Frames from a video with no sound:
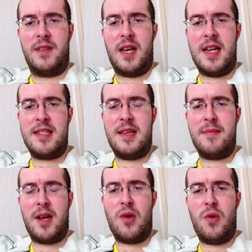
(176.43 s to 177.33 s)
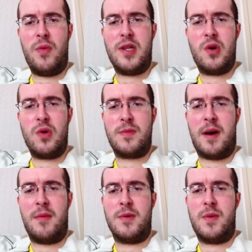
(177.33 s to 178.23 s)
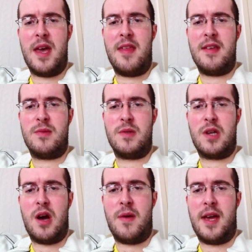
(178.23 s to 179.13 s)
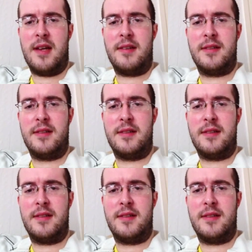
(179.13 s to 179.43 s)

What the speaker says: And it seemed like all we talked about was where this was going.